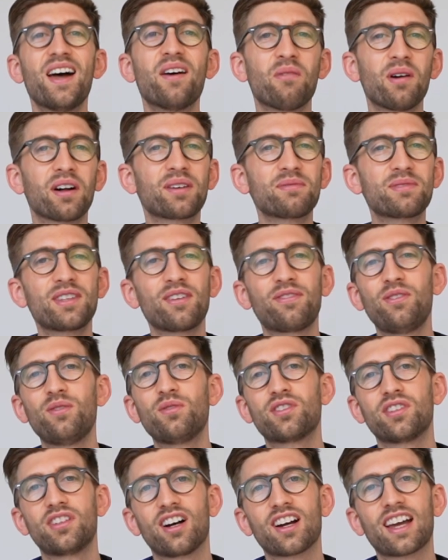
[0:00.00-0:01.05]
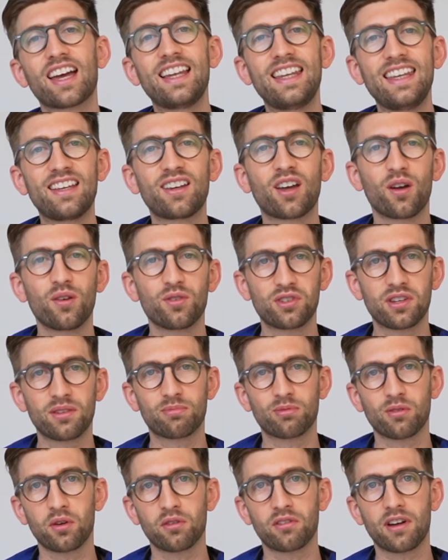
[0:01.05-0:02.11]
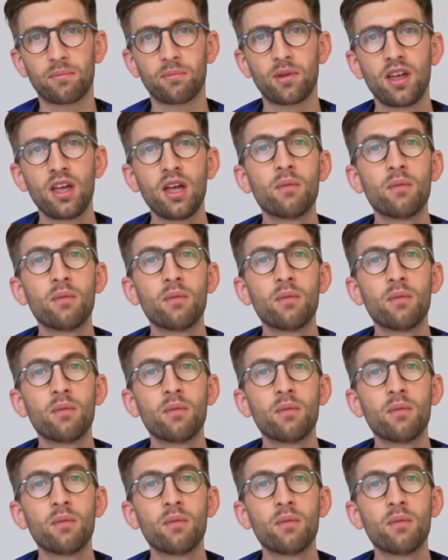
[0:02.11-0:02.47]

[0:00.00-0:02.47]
Welcome to the Future Doc Elite Coaching Program.